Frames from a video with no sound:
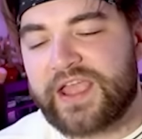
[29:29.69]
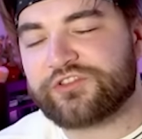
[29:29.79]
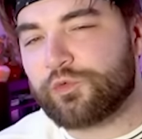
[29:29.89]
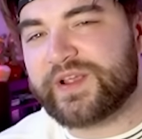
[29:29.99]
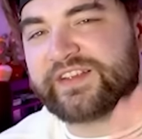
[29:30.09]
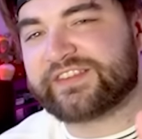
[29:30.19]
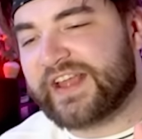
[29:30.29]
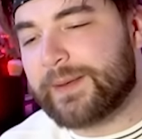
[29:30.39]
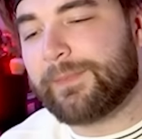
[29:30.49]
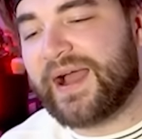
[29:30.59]
So we can
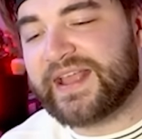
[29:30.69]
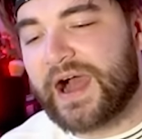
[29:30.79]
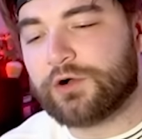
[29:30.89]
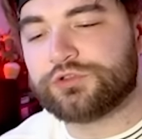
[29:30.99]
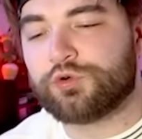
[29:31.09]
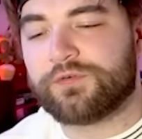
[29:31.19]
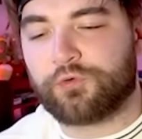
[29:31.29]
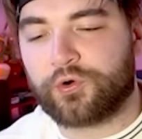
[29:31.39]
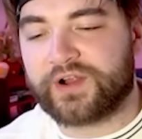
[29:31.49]
send Mike out to a foreign